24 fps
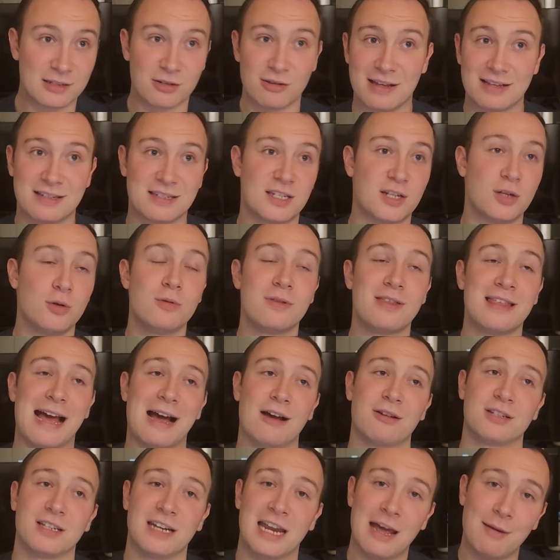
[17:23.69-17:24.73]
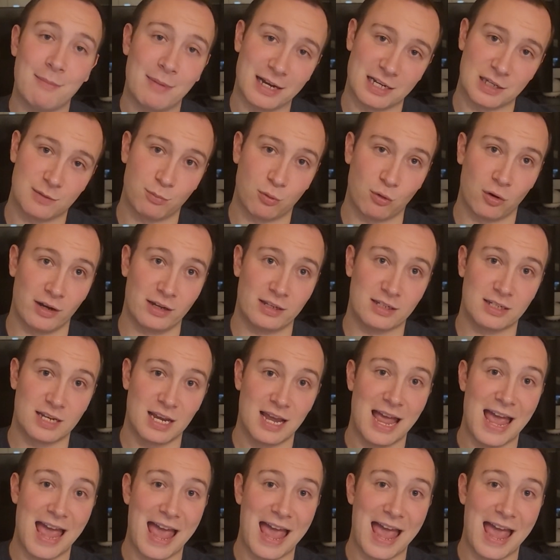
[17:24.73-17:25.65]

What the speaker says: So that's 2,000 Amex points,